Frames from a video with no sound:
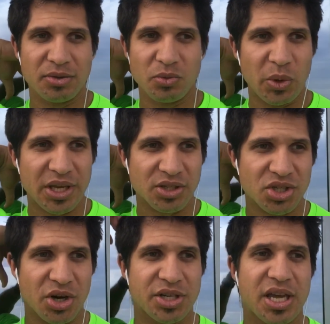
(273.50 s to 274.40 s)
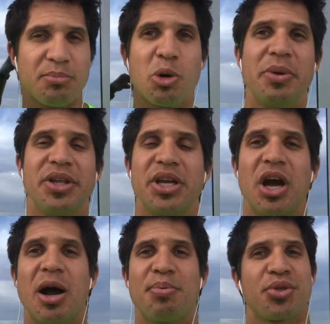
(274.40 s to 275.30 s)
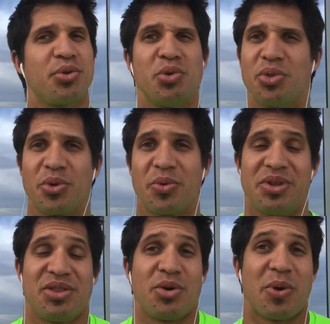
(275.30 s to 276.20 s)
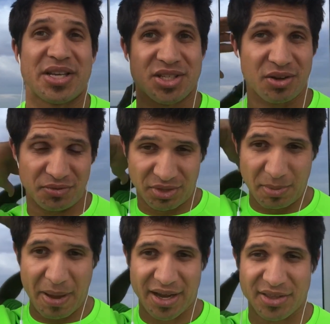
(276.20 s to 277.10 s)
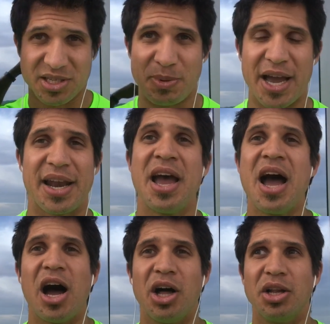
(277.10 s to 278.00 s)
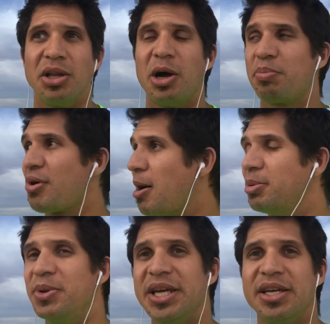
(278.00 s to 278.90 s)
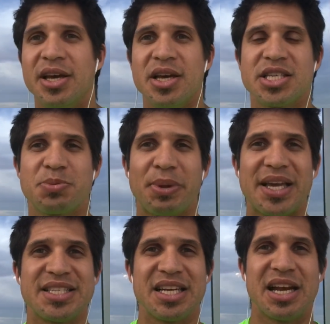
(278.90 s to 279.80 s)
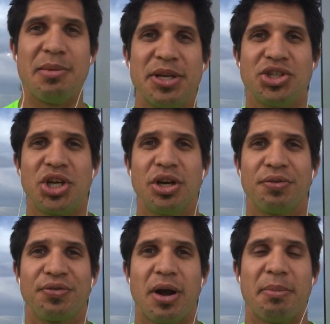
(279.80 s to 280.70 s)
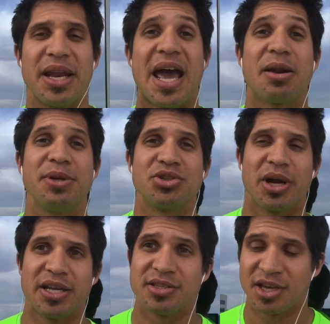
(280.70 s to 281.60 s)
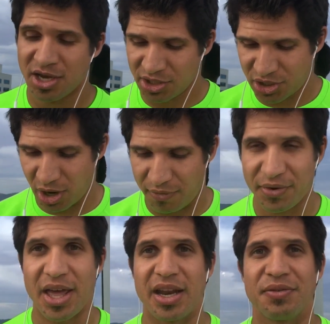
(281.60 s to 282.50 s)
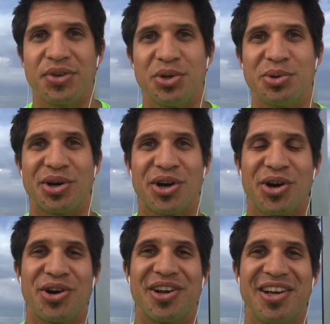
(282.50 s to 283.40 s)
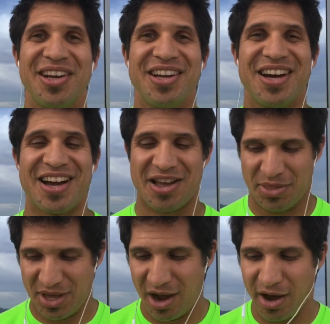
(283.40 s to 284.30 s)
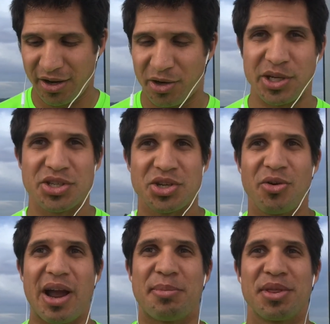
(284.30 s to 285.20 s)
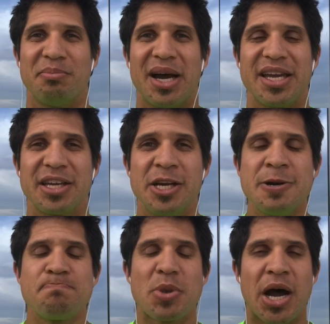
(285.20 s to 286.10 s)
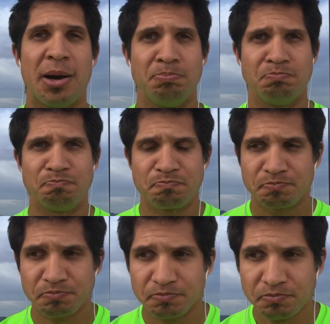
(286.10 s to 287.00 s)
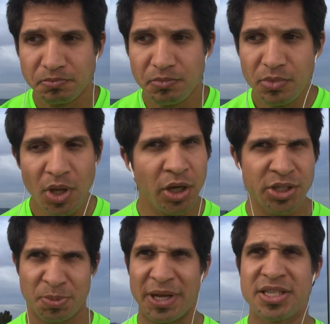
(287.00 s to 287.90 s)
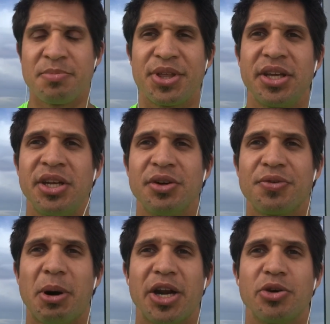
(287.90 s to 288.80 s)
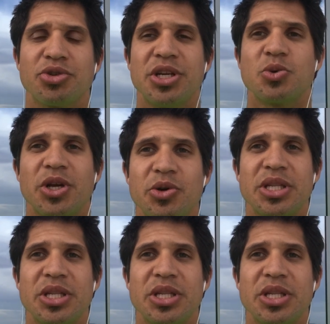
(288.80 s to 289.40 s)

we can start to get mobility up through the rest of the back of the spine. I'll probably splice in an image here from Anatomy Trains. Sorry for that if you heard the audio. I just grabbed the mic. I'll splice something in here from Anatomy Trains, where